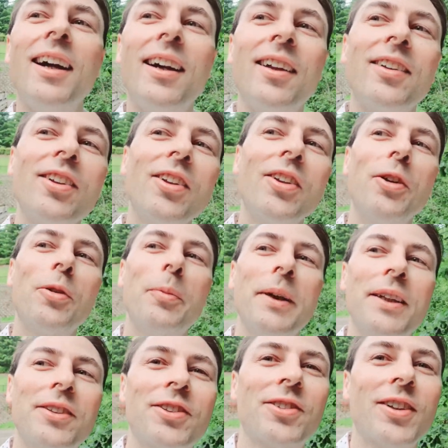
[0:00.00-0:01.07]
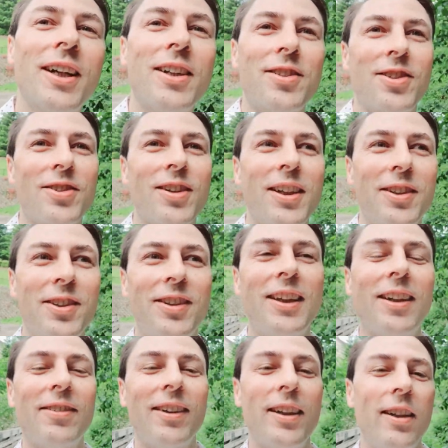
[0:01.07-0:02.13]
it's a little bit strange to try to do
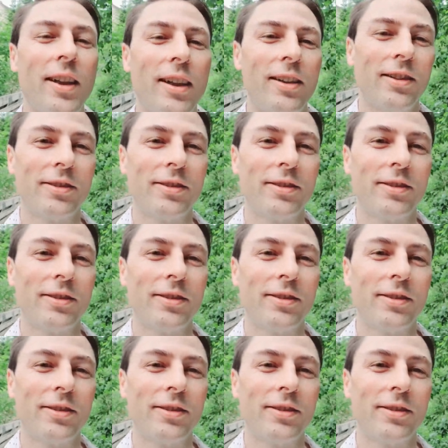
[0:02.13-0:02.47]
that right now.